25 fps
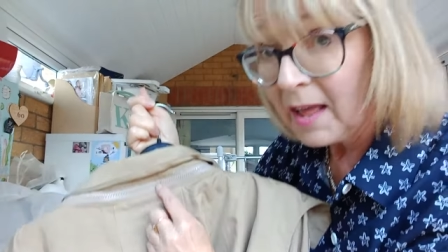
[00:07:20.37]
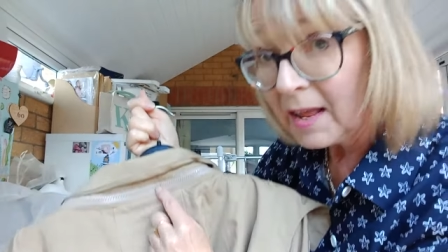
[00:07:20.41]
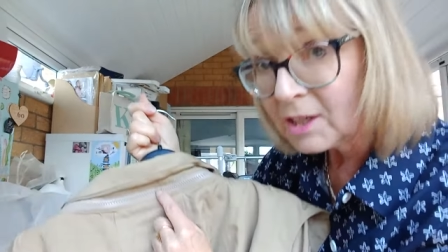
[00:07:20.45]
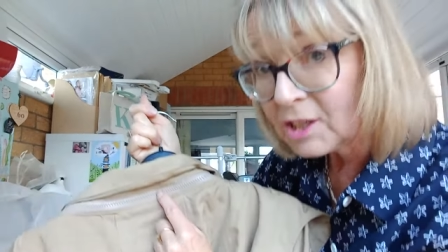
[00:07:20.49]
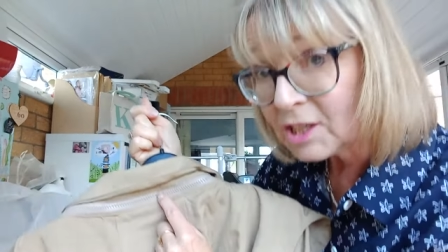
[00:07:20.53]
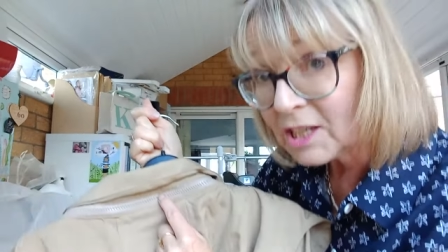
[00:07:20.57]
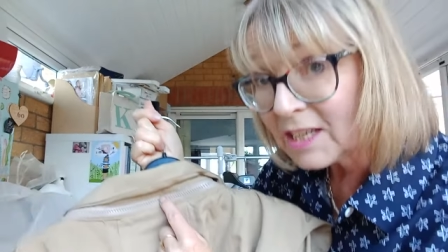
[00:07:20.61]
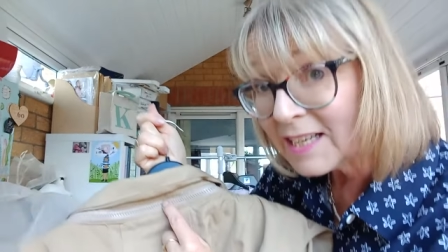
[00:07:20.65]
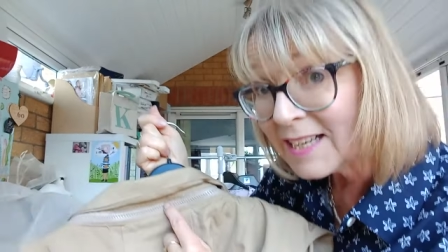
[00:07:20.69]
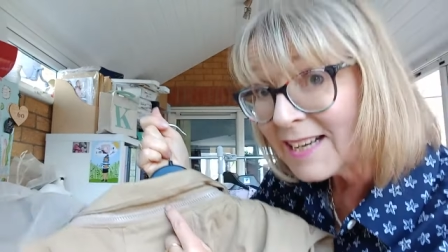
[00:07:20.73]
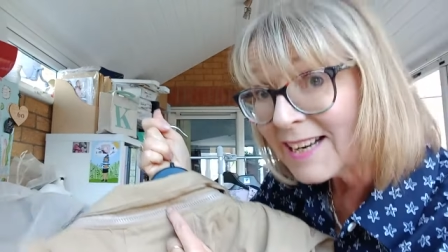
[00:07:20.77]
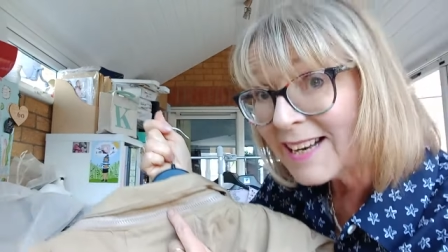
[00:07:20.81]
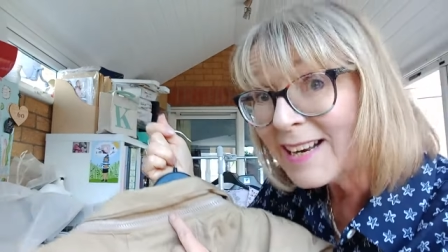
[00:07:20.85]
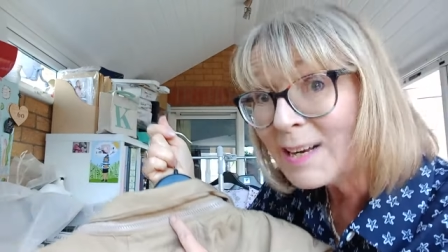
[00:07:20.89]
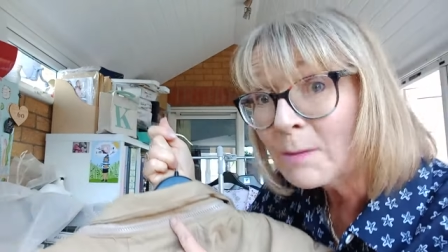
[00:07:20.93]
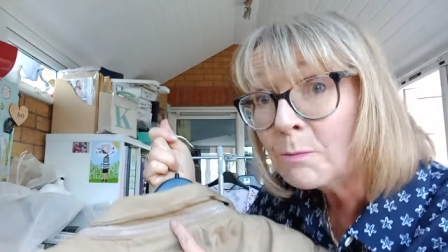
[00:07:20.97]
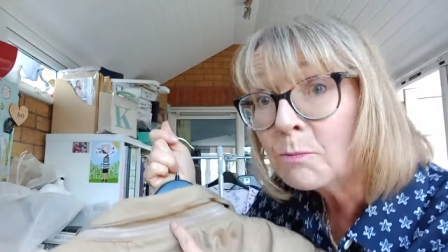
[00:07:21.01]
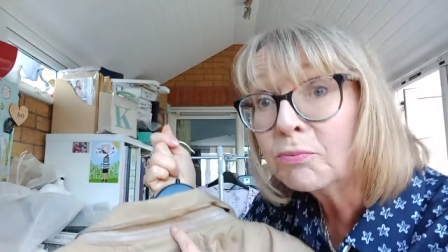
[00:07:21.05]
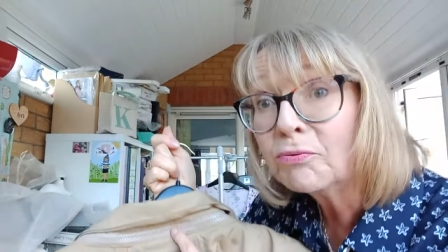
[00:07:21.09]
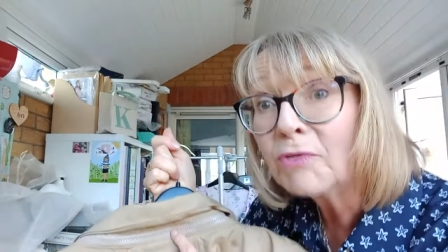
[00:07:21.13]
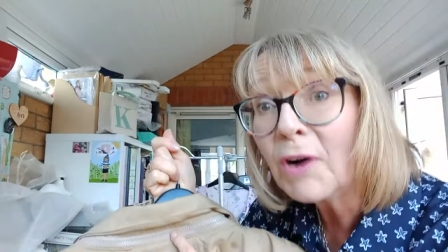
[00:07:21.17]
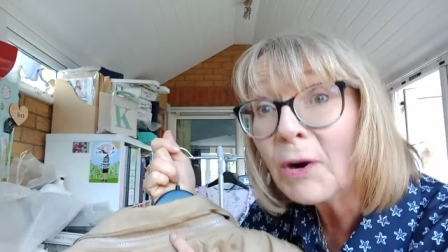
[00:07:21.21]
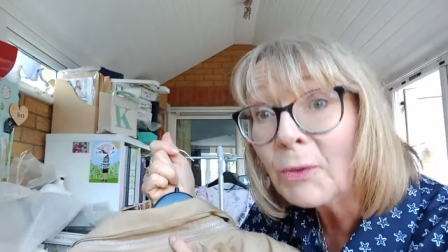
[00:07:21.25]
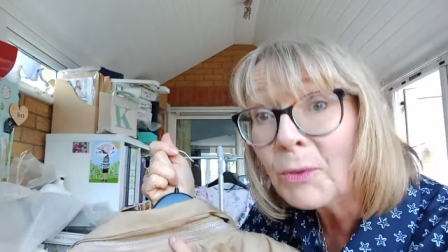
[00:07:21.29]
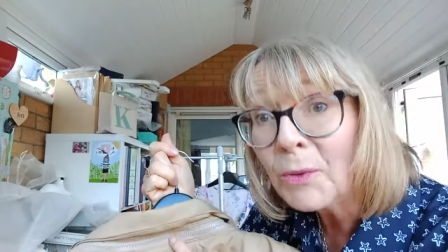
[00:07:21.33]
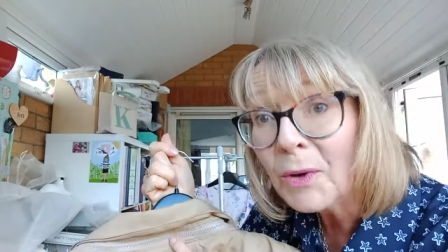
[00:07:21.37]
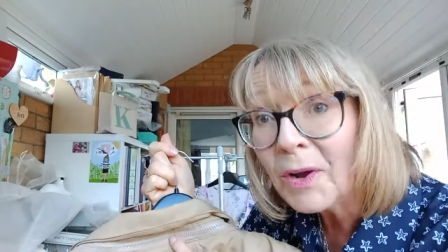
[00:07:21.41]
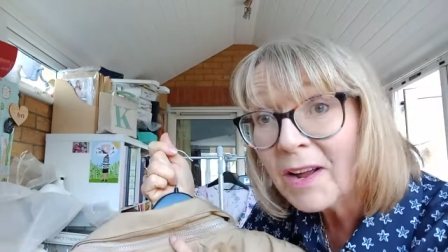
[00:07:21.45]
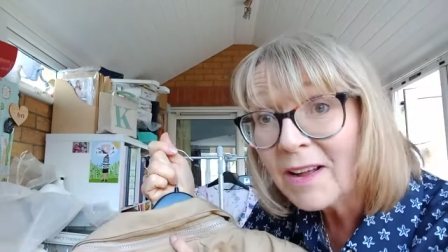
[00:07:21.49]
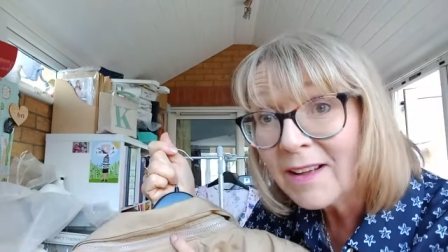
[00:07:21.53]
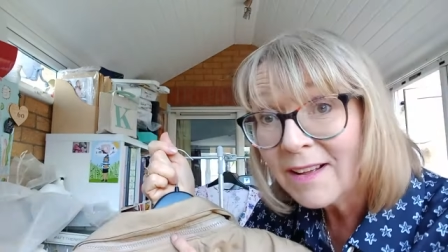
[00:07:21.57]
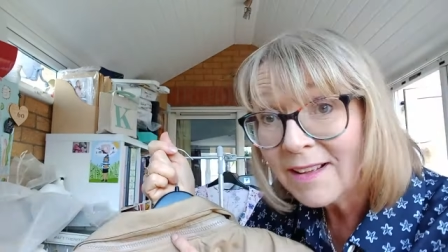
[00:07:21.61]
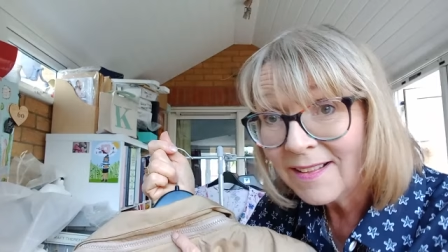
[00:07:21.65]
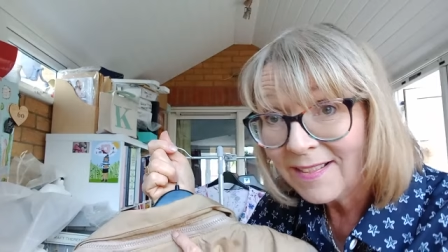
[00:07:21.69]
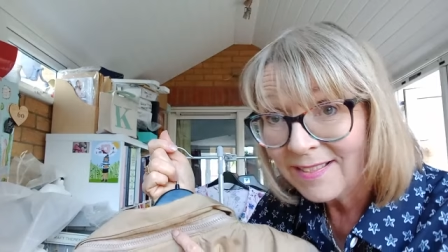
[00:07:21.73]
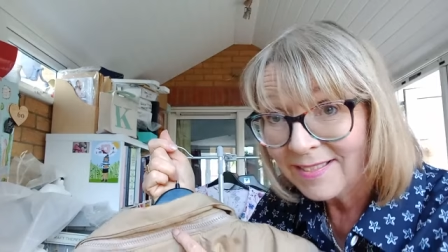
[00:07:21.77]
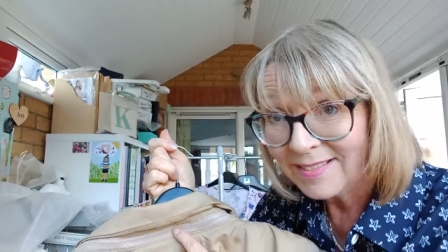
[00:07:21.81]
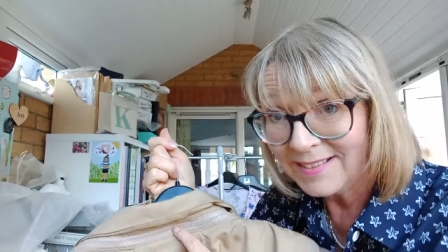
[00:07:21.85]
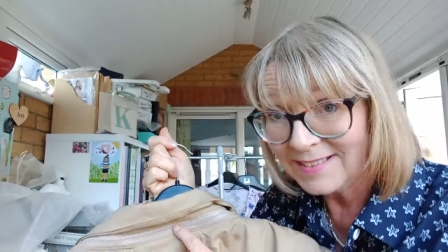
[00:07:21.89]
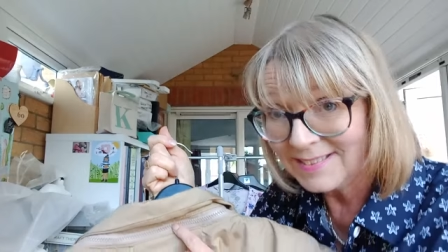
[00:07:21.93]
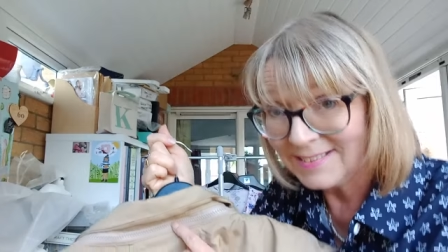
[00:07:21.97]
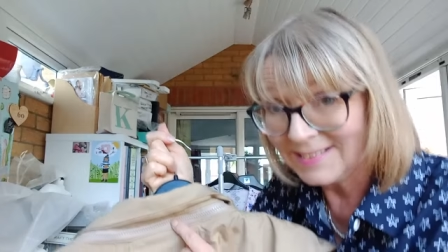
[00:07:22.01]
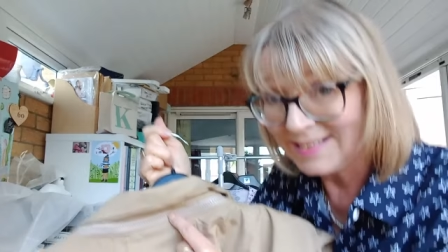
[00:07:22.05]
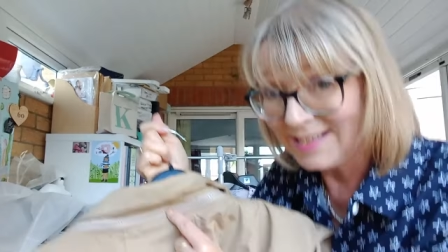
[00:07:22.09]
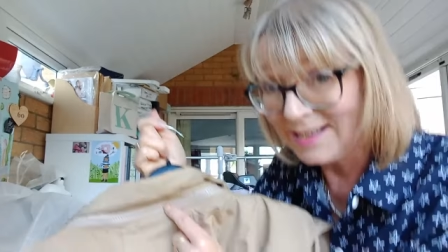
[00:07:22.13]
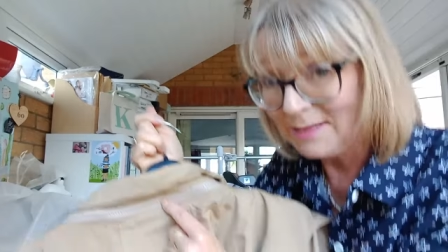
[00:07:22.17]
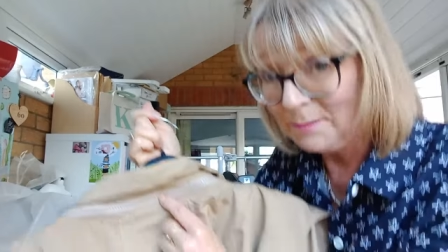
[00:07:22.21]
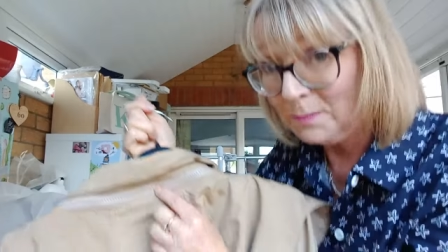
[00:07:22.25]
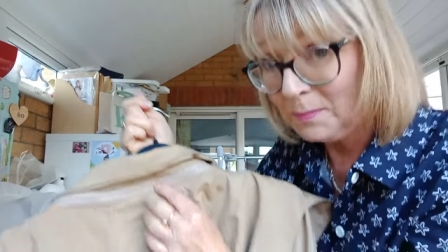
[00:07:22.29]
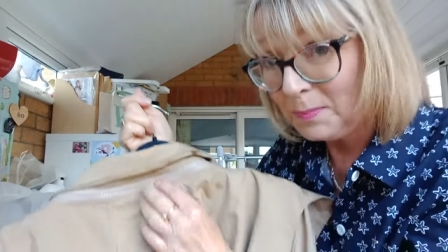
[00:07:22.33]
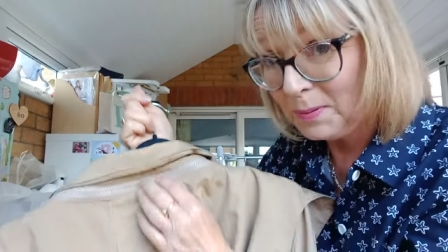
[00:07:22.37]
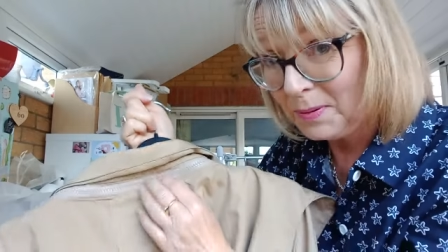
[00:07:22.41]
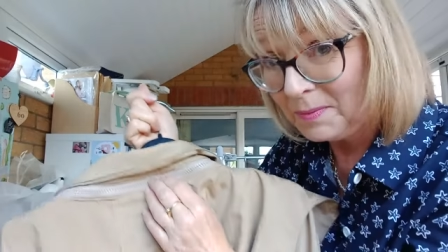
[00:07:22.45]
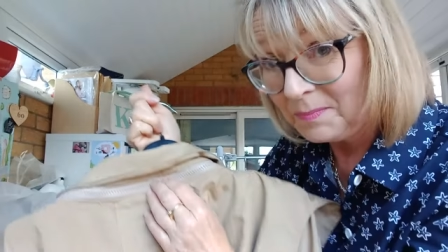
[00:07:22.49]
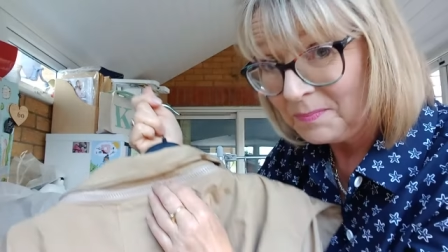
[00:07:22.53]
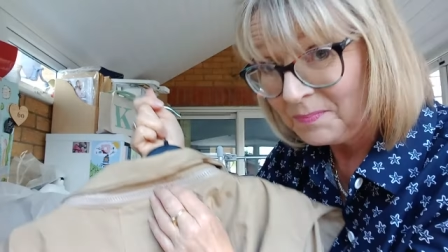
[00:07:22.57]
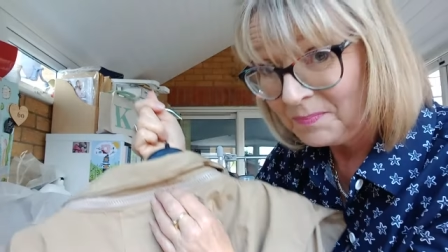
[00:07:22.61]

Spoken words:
actually nearly broke the zip.